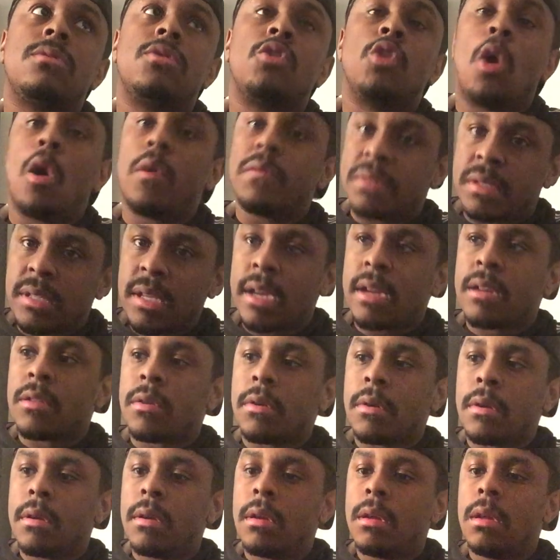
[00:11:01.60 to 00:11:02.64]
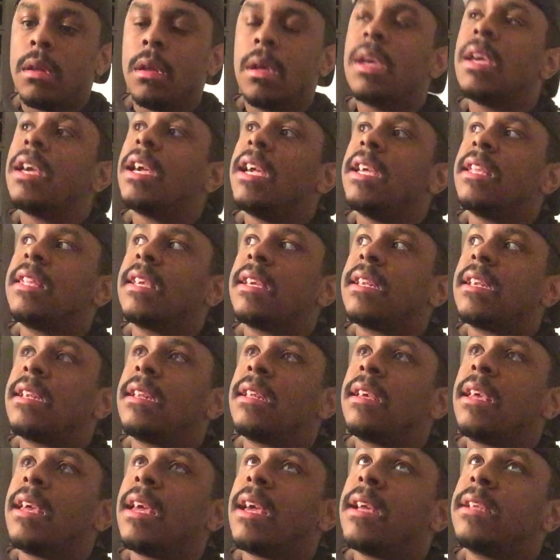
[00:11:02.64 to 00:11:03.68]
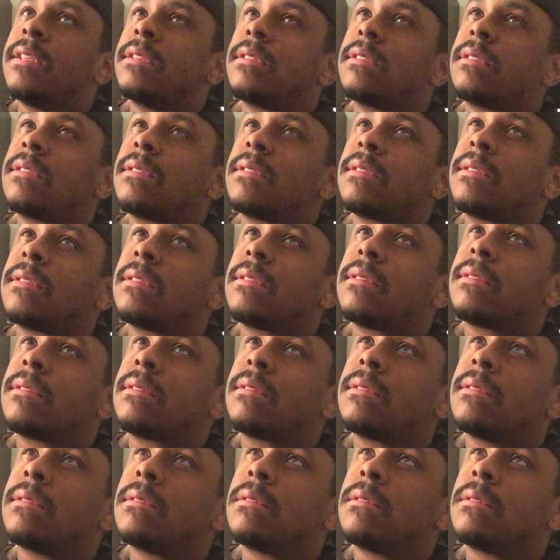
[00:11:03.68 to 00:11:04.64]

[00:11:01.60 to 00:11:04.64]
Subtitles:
Dolph Ziggler. He did it against